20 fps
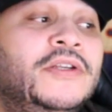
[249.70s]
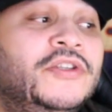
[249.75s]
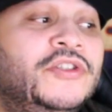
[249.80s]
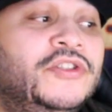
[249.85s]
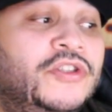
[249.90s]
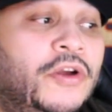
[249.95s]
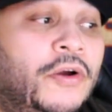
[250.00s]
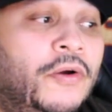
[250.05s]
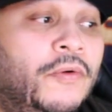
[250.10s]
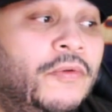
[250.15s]

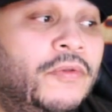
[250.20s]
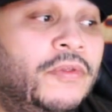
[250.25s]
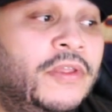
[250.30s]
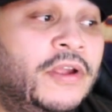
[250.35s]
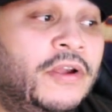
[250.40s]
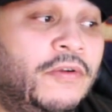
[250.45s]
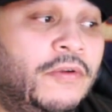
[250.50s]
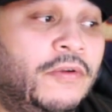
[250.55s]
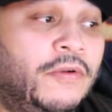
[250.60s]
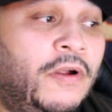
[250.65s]
So
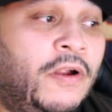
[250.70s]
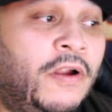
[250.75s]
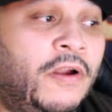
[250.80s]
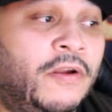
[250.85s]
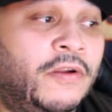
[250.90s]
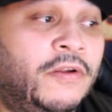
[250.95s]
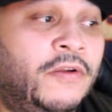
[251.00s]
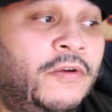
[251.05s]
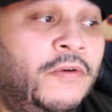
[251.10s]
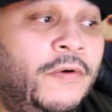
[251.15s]
they are
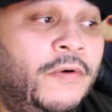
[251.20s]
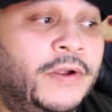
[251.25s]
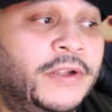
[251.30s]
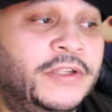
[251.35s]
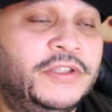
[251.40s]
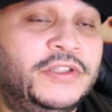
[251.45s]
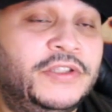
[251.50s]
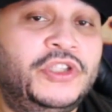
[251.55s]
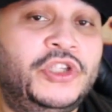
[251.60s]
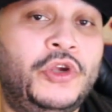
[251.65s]

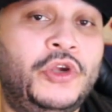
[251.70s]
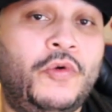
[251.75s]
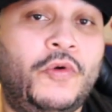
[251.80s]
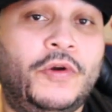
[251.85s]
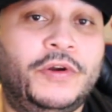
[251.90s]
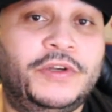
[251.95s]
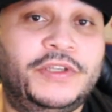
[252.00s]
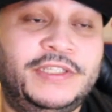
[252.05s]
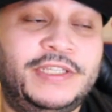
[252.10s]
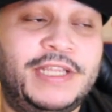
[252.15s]
going
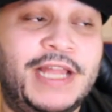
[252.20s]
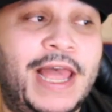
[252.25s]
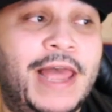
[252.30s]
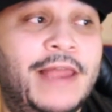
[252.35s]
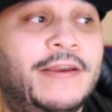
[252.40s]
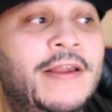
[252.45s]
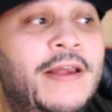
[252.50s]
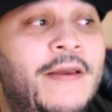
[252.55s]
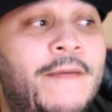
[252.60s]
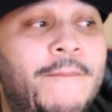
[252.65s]
towards that,
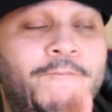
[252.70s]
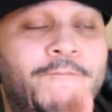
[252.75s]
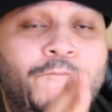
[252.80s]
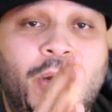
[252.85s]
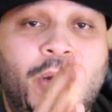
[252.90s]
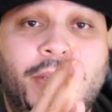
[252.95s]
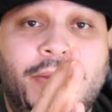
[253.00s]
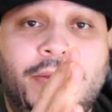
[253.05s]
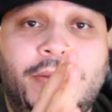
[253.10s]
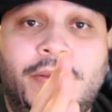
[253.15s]

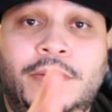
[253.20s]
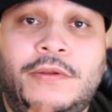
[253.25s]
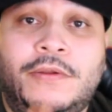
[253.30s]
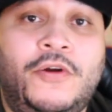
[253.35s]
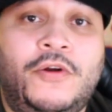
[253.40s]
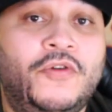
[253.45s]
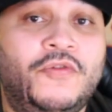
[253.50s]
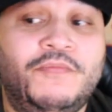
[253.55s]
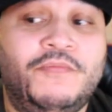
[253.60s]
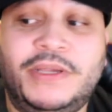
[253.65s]
but
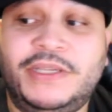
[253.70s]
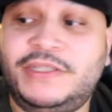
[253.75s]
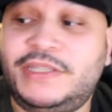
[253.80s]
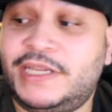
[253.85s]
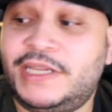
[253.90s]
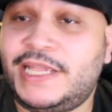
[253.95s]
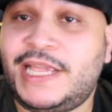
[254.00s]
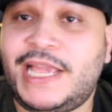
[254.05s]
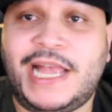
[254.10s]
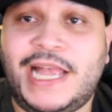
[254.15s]
Code
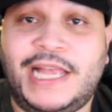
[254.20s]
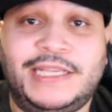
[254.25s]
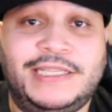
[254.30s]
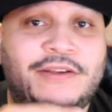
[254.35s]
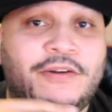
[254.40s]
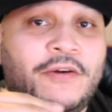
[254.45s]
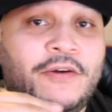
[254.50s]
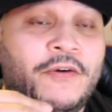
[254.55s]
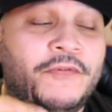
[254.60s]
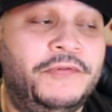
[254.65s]
Mystic has
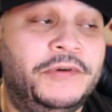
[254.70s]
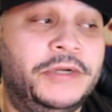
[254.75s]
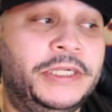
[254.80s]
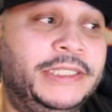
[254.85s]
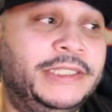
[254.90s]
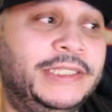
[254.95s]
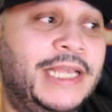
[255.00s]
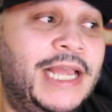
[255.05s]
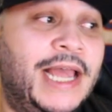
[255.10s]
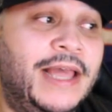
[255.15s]
always
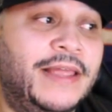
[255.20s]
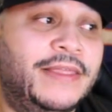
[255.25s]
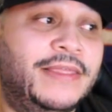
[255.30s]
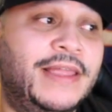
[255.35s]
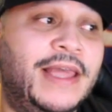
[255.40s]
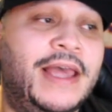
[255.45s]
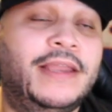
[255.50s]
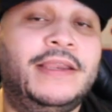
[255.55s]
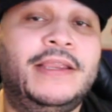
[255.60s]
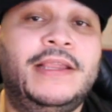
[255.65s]
had
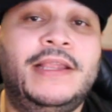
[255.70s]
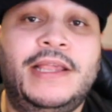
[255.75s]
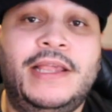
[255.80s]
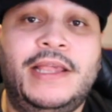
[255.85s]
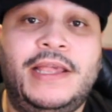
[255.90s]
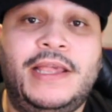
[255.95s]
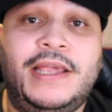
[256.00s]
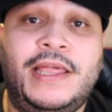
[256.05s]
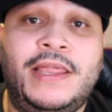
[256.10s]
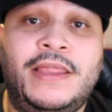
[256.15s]
that
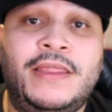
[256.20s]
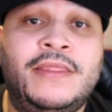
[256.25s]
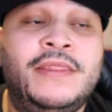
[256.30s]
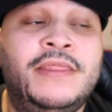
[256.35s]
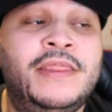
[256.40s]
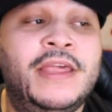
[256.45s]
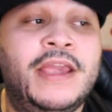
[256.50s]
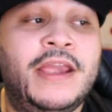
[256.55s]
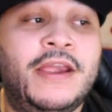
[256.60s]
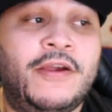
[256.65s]
in
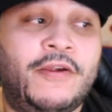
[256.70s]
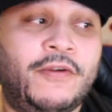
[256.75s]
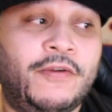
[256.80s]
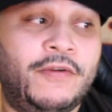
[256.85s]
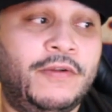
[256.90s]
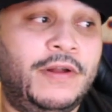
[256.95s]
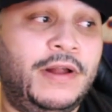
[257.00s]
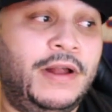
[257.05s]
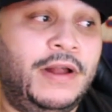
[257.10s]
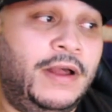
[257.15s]
their
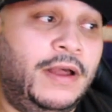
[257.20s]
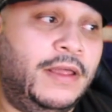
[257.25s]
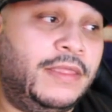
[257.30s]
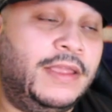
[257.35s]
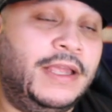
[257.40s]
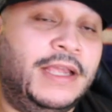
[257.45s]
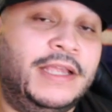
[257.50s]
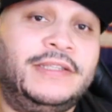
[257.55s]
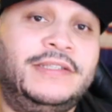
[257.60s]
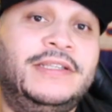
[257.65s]

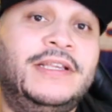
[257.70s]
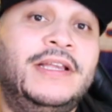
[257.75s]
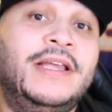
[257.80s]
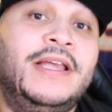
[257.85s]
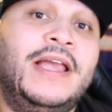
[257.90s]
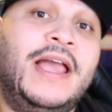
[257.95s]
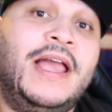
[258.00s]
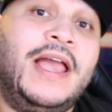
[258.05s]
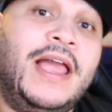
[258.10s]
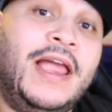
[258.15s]
things,
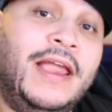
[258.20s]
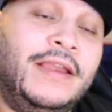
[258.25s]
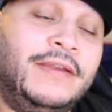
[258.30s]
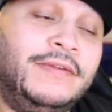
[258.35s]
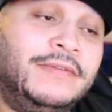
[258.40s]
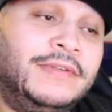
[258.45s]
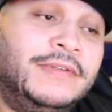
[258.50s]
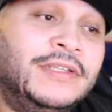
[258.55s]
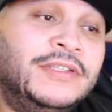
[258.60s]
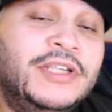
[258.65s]
and
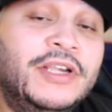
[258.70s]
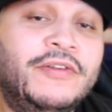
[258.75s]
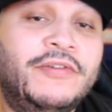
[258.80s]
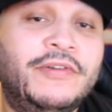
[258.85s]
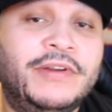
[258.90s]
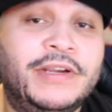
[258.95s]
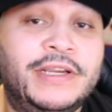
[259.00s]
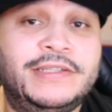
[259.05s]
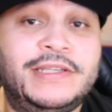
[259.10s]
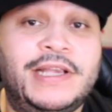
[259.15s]
the
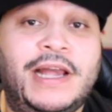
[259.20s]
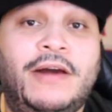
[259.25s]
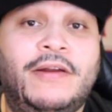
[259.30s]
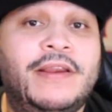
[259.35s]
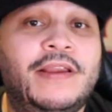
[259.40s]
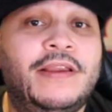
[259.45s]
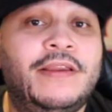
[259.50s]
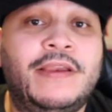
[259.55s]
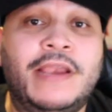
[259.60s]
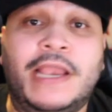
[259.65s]
secret is out.
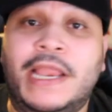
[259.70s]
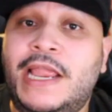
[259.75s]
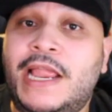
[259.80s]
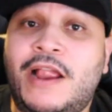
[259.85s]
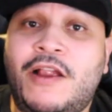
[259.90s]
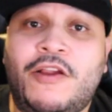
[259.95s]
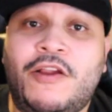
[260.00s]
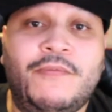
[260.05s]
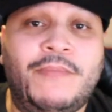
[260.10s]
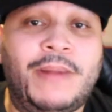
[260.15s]

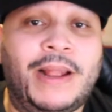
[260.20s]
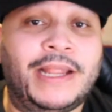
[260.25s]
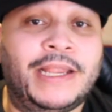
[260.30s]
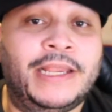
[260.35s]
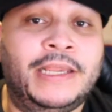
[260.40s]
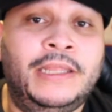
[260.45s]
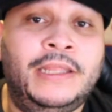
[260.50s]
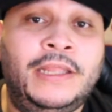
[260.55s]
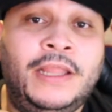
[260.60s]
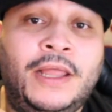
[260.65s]
Everybody
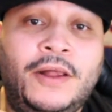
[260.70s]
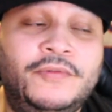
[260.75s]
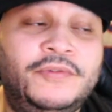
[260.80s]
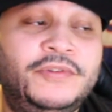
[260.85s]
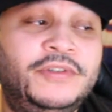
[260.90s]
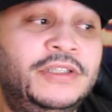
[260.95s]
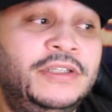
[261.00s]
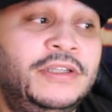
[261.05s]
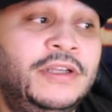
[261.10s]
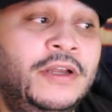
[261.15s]
loves
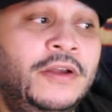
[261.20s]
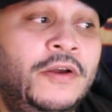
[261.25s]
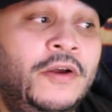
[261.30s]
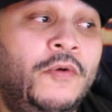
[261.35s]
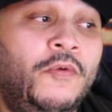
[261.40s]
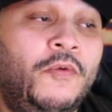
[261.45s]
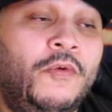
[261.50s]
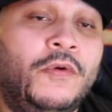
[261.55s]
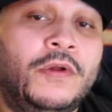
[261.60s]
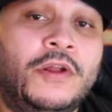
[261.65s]

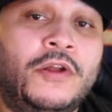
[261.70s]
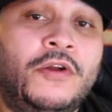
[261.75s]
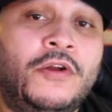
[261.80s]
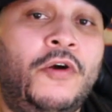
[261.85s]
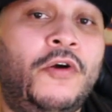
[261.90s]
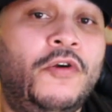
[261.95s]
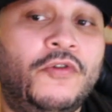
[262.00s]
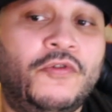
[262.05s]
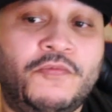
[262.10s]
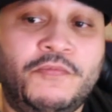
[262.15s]

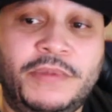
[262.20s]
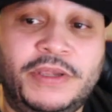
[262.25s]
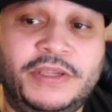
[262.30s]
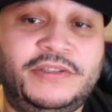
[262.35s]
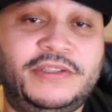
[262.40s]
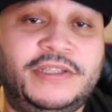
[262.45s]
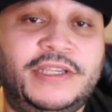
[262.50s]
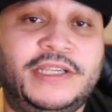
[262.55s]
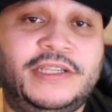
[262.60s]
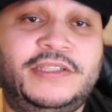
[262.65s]
Code
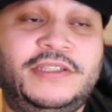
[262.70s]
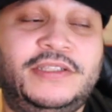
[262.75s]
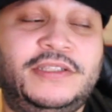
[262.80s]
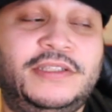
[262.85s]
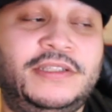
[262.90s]
Mystic's